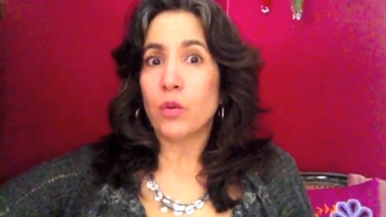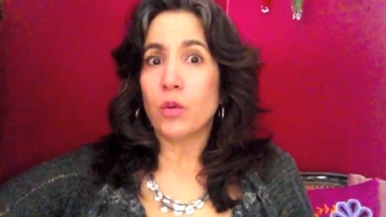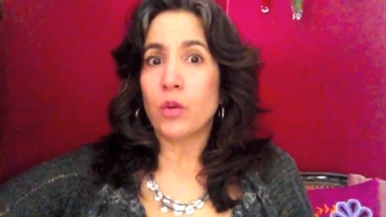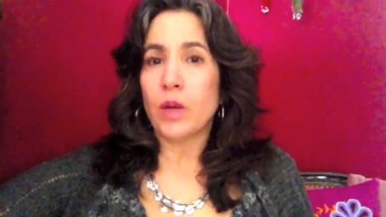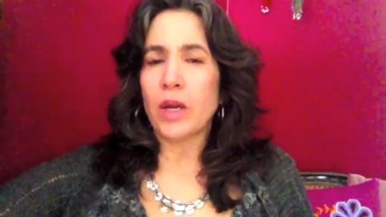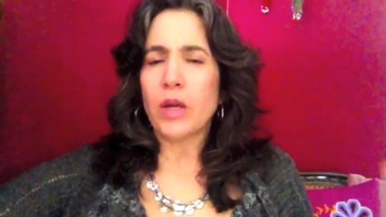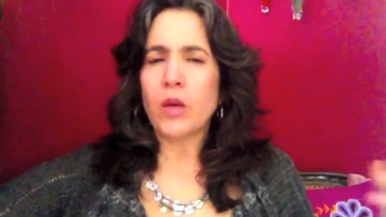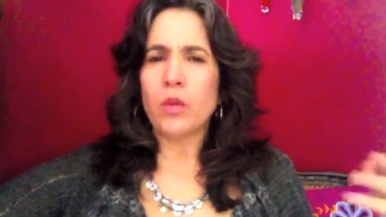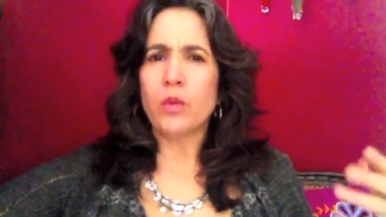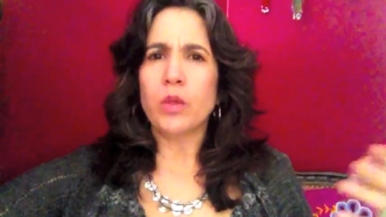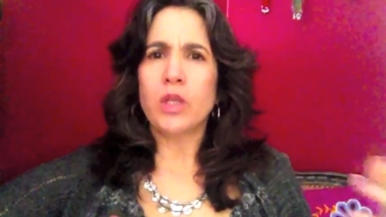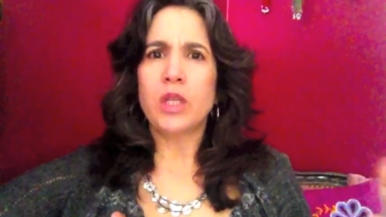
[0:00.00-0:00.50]
I
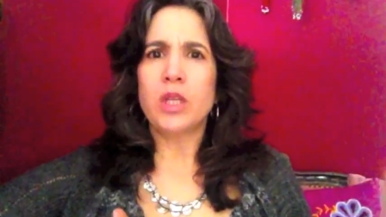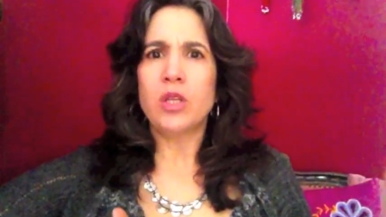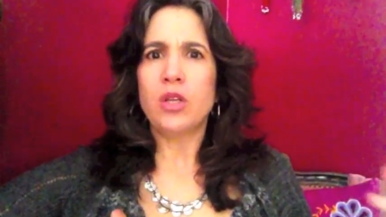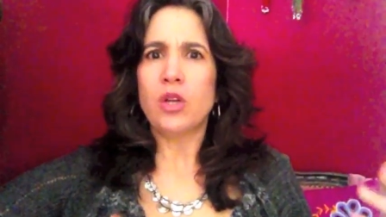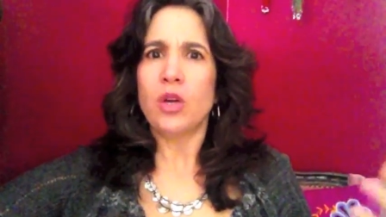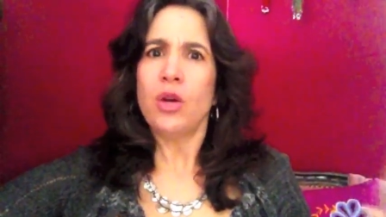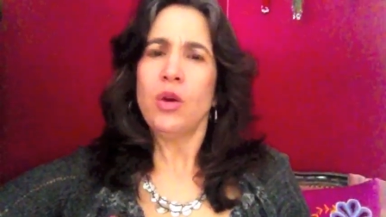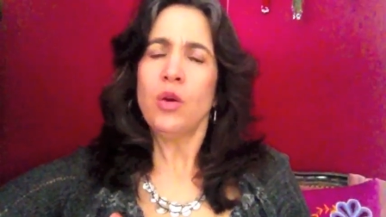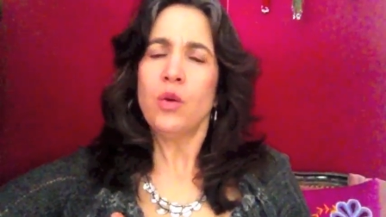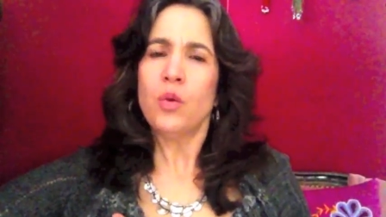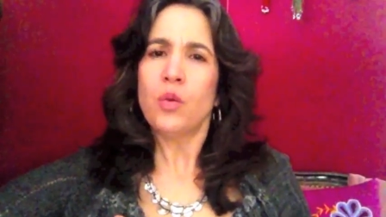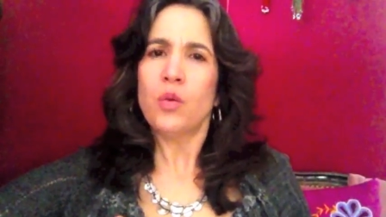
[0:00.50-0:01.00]
don't really
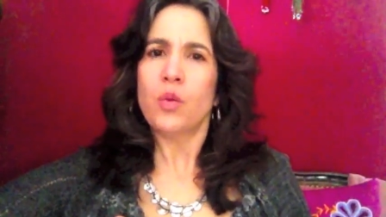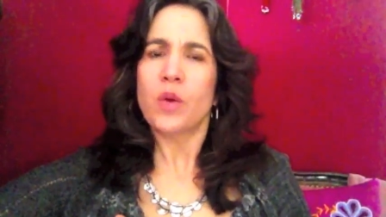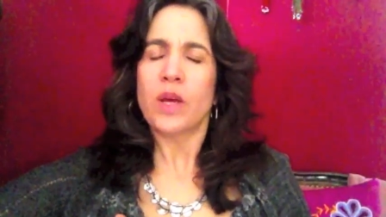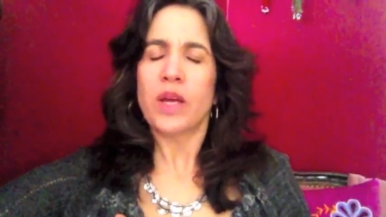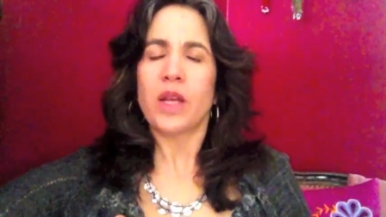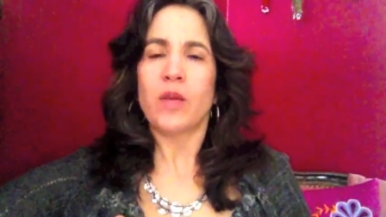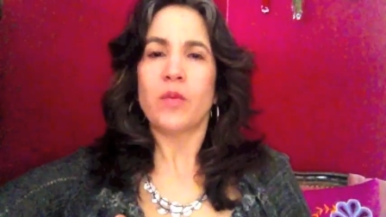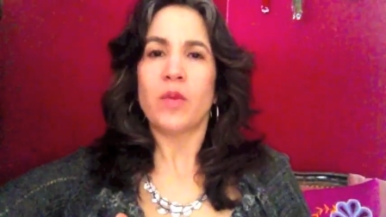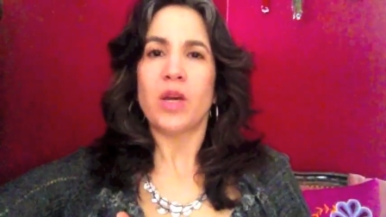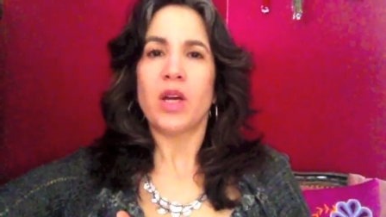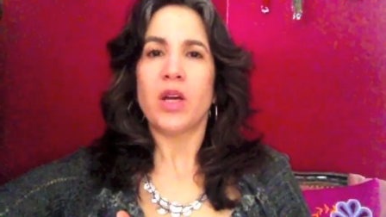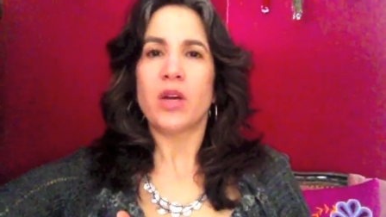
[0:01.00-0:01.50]
know when
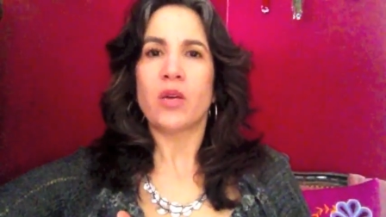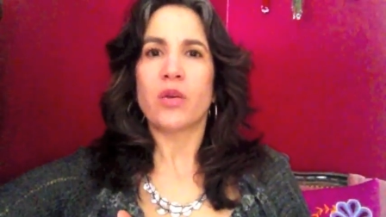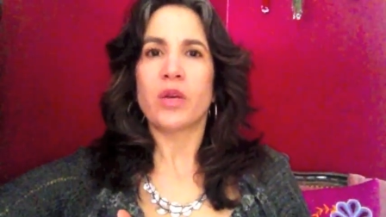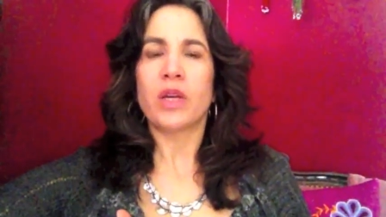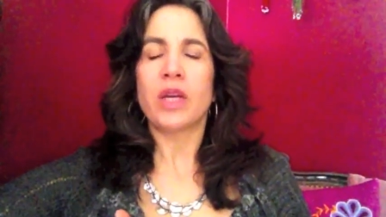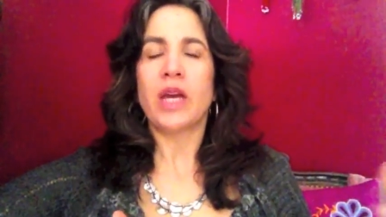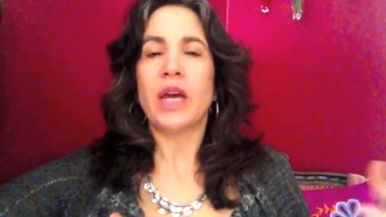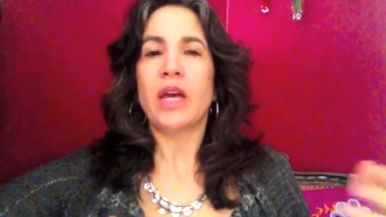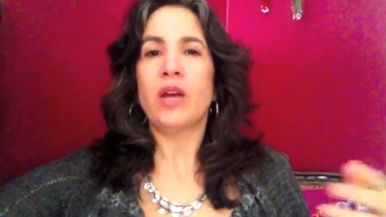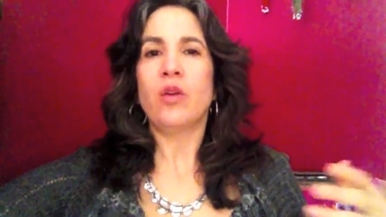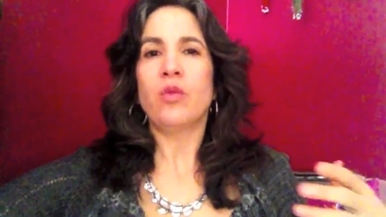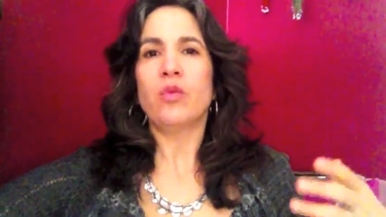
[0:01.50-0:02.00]
I'm hungry.
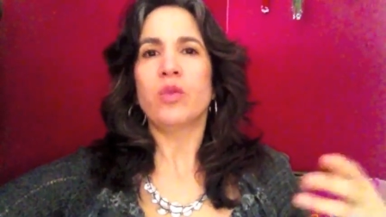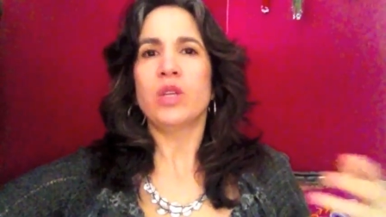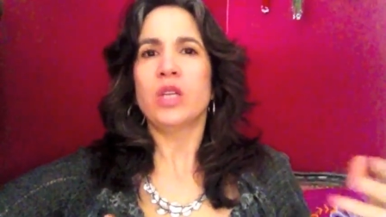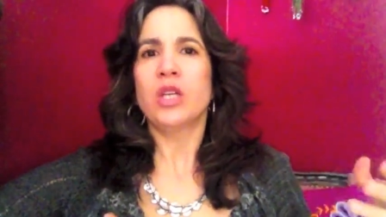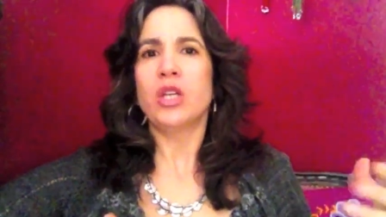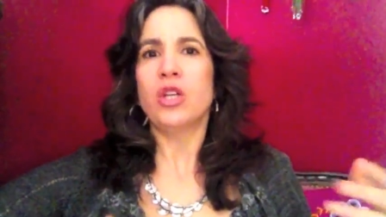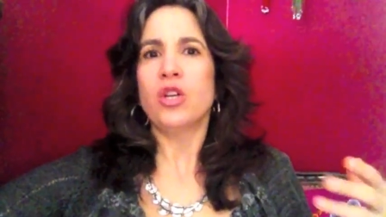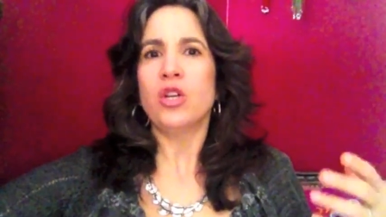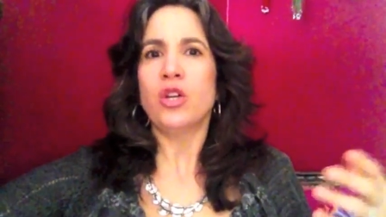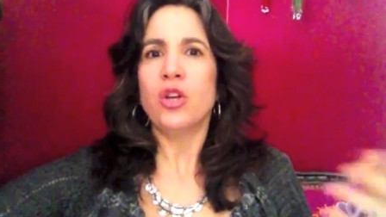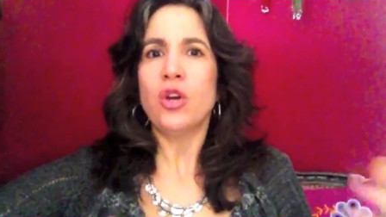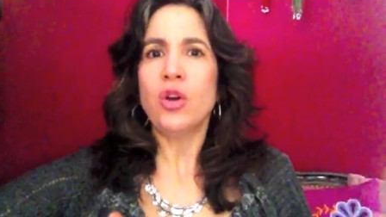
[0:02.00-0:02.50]
I don't really
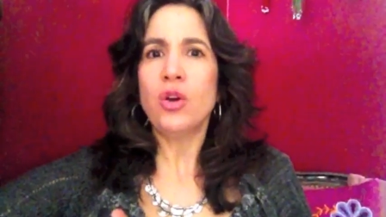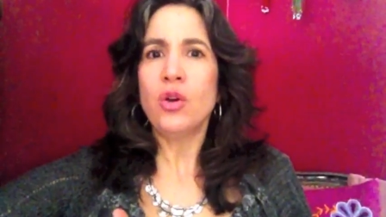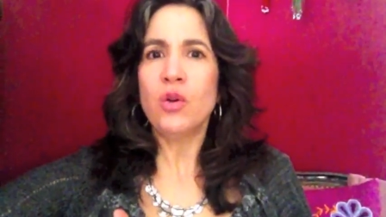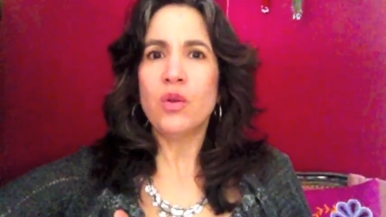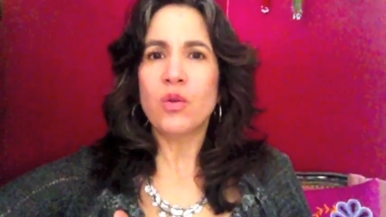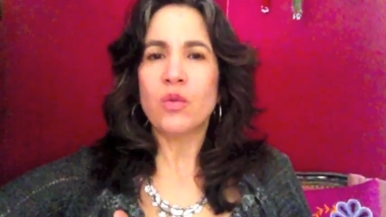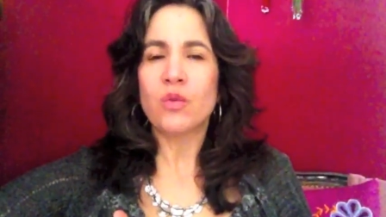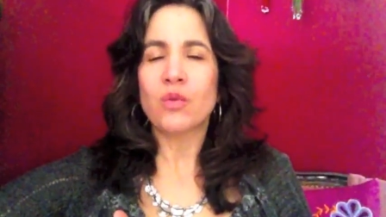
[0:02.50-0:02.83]
know.